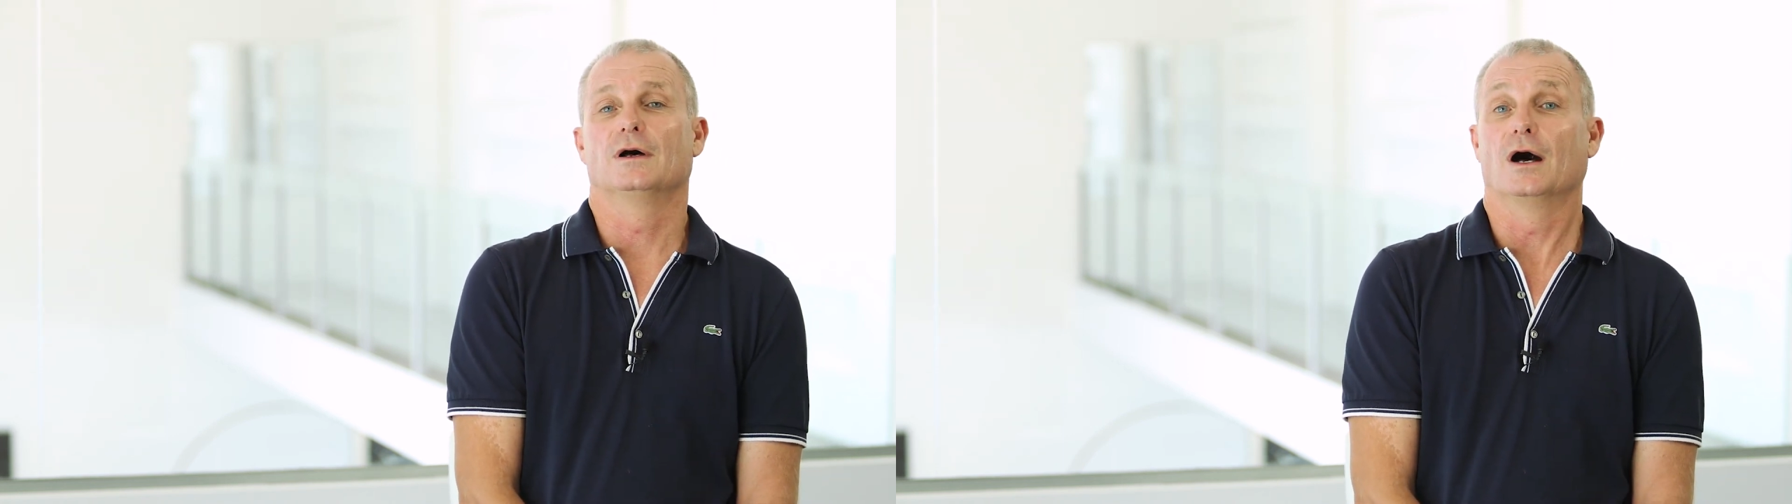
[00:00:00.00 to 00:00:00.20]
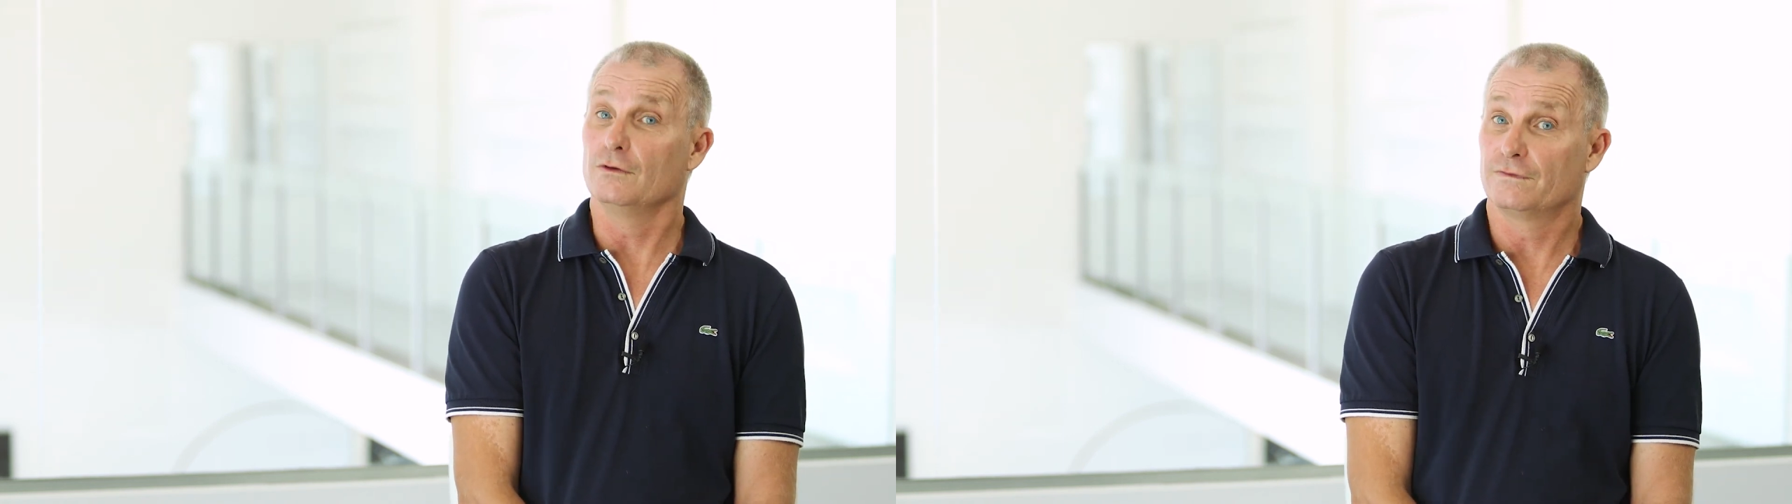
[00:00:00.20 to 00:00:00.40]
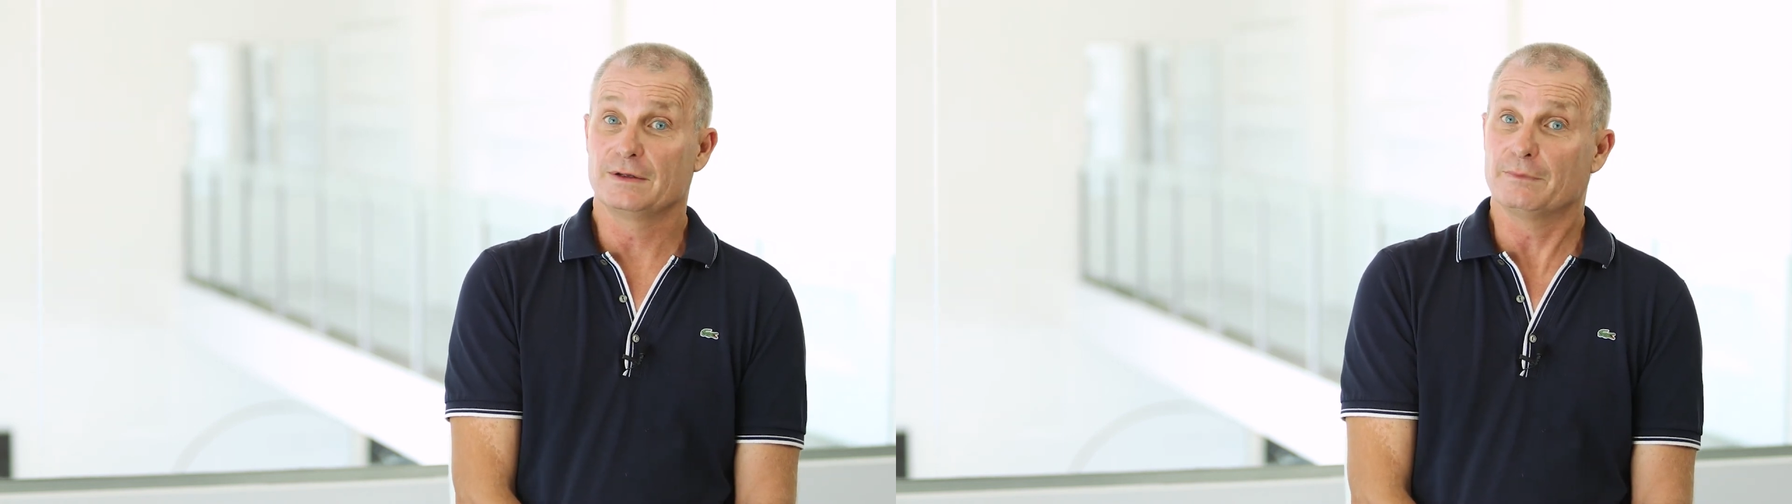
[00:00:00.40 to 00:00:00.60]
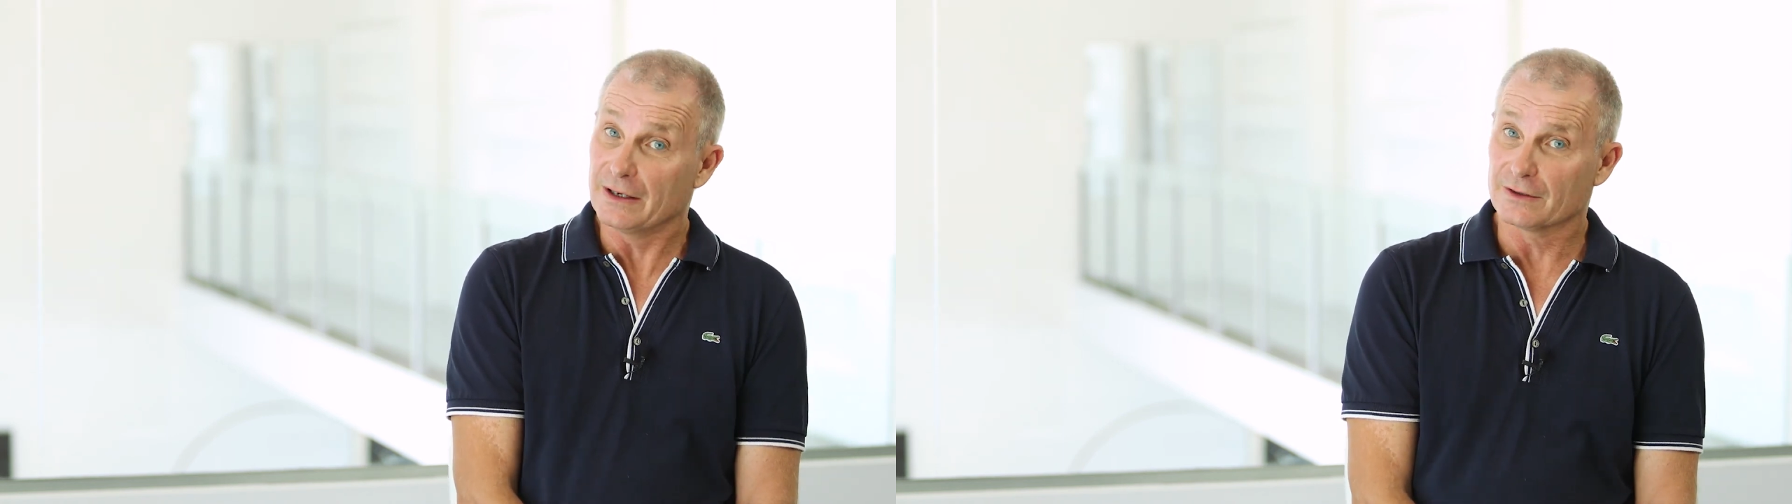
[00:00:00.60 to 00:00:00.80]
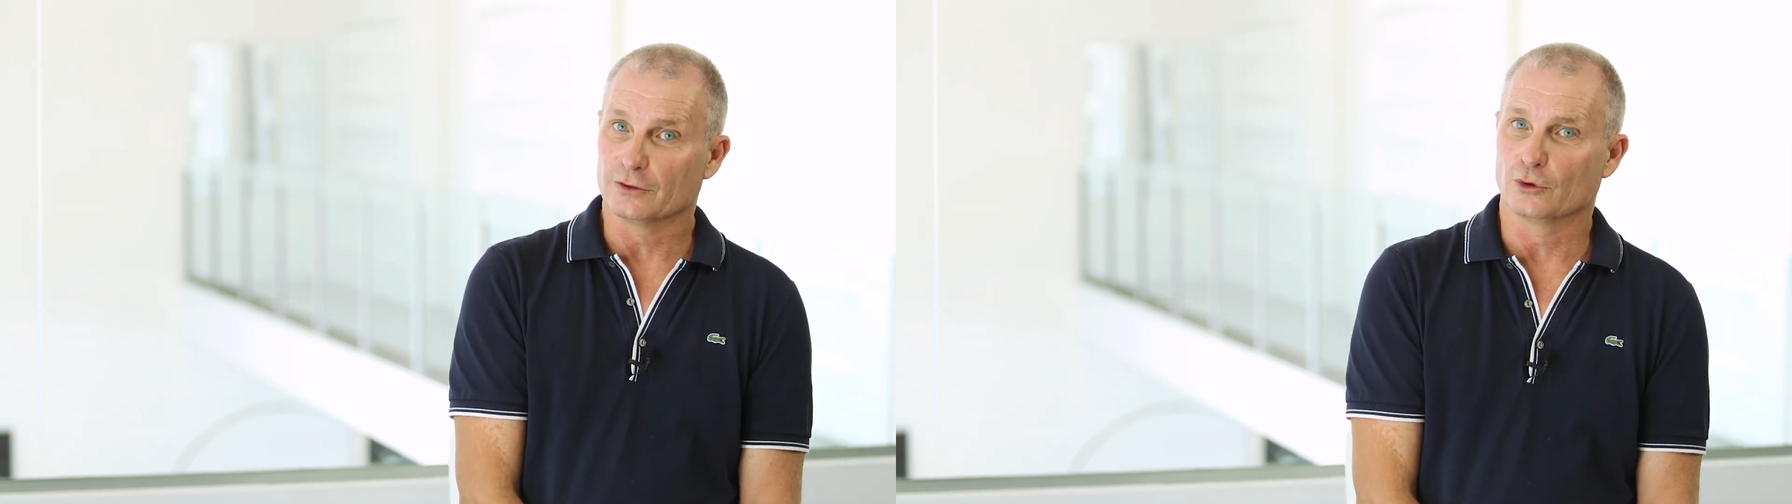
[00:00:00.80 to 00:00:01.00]
hopefully
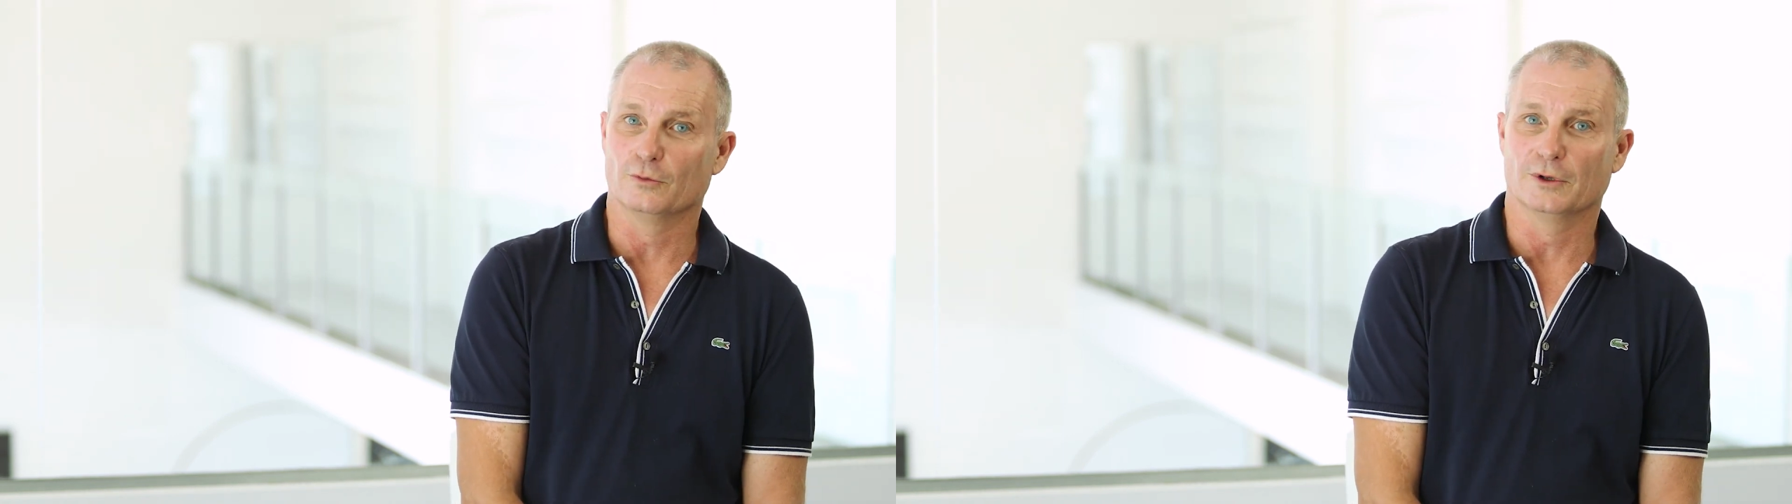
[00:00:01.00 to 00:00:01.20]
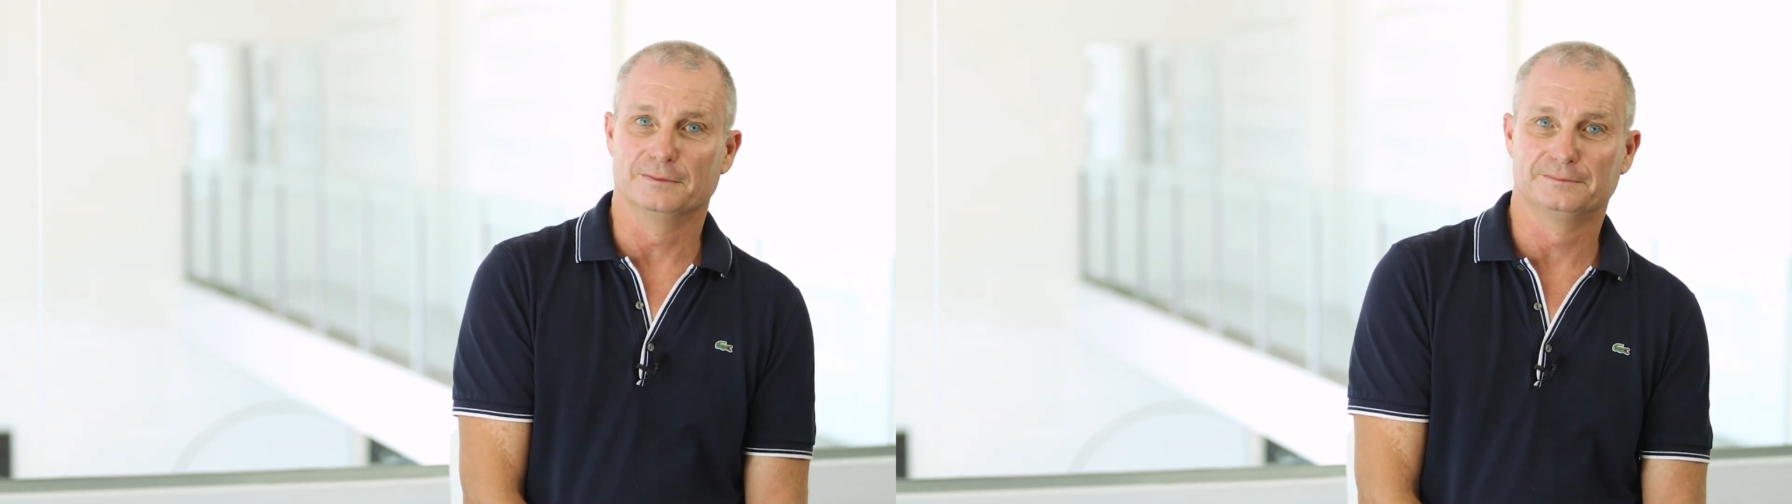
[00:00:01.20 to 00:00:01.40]
better than normal.